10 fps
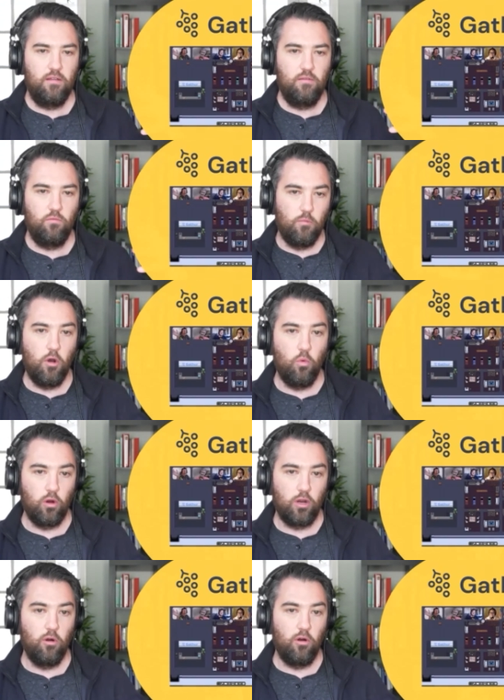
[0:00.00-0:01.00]
remote
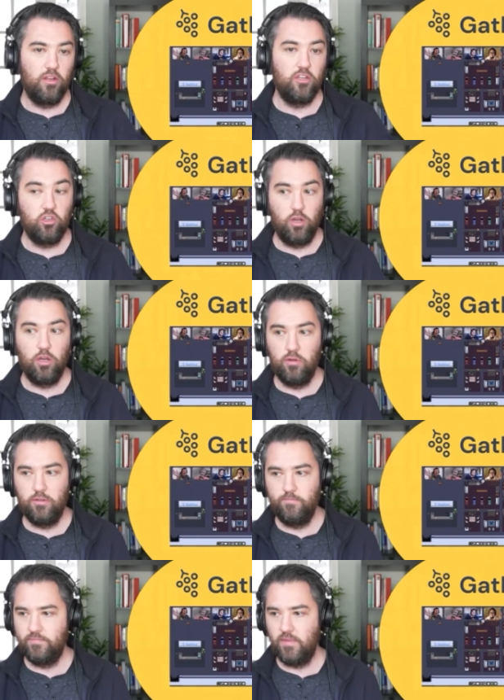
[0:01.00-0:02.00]
work more
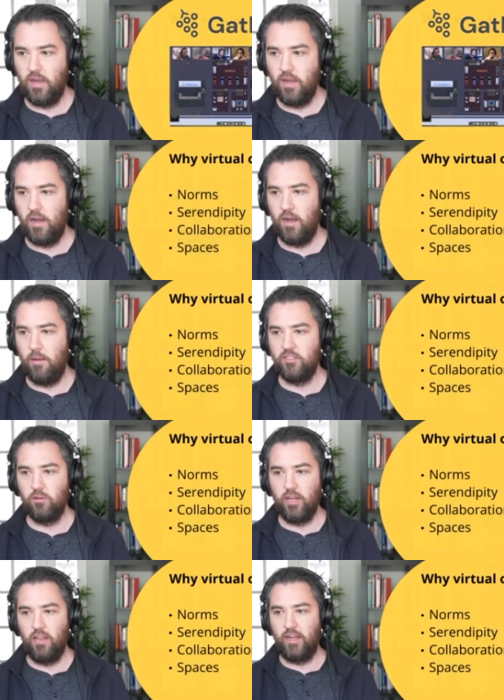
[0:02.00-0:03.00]
enjoyable. Um, and so
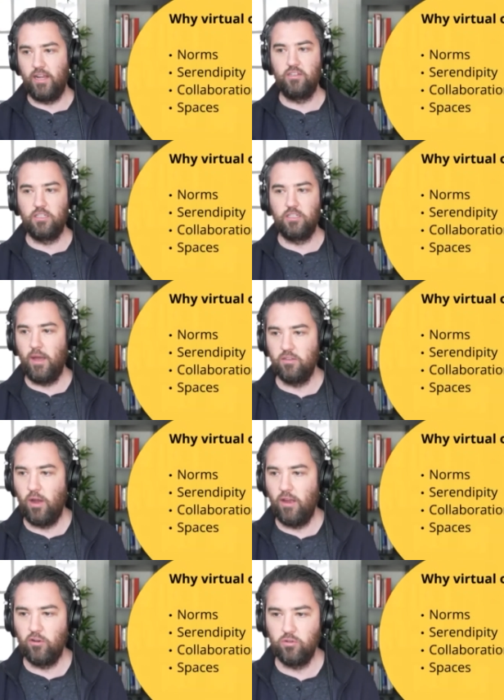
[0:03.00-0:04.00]
kind of like I talked about, so
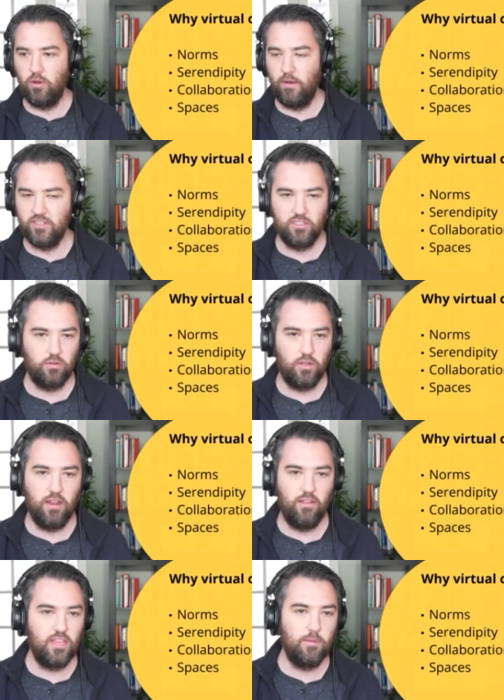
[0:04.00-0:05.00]
why virtual offices? So kind
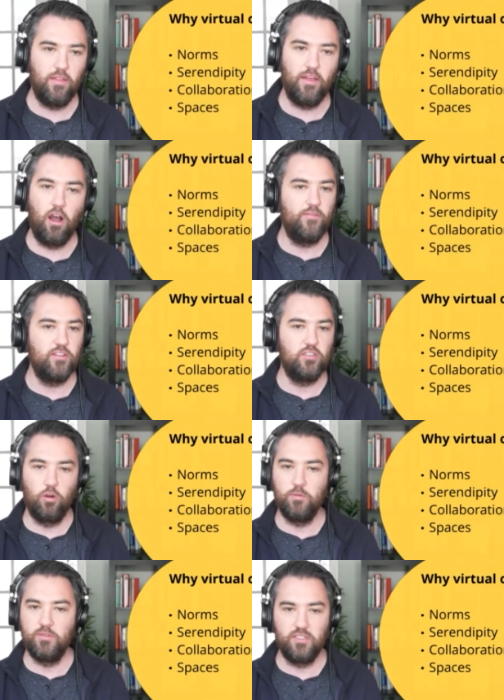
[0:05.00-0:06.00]
of like think about like office
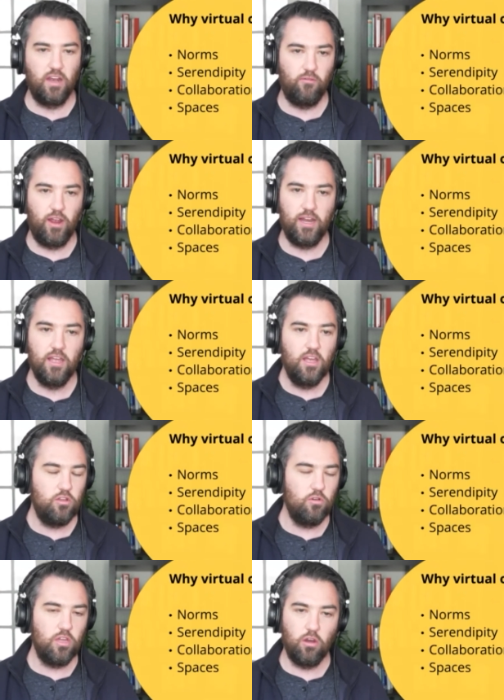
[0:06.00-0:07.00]
norms and stuff, right?
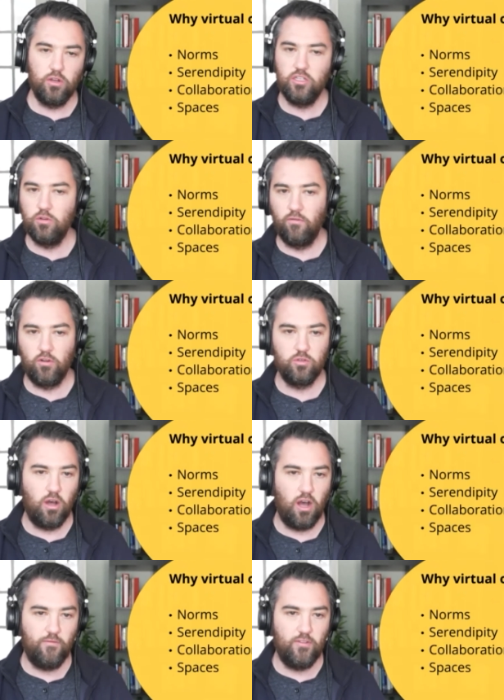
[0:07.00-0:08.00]
You can go into a virtual
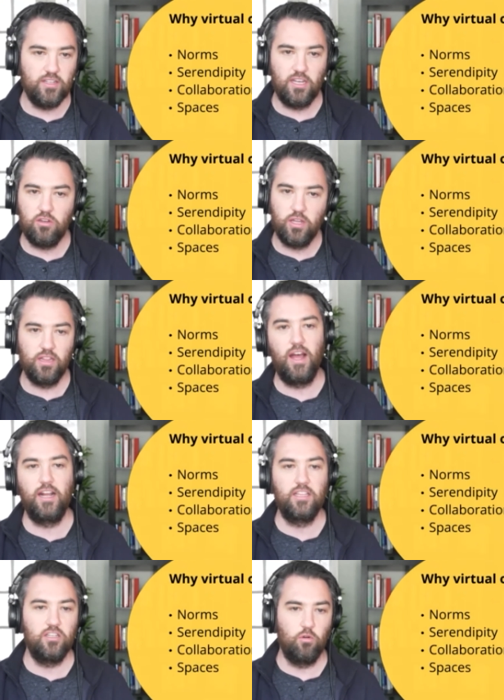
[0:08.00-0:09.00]
office and you can lock
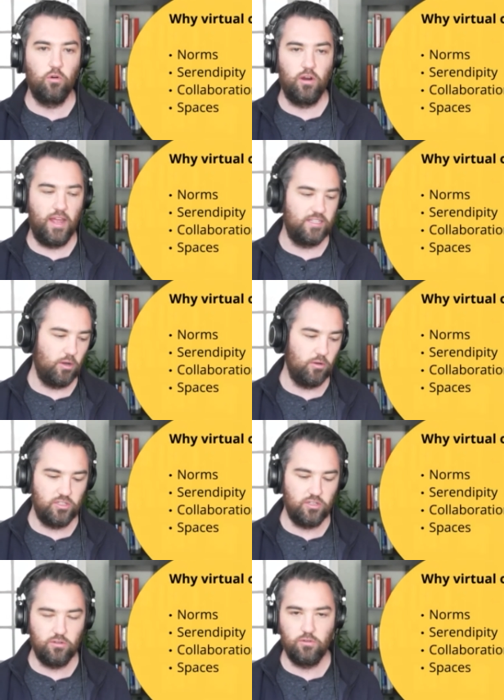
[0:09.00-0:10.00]
the door as opposed to,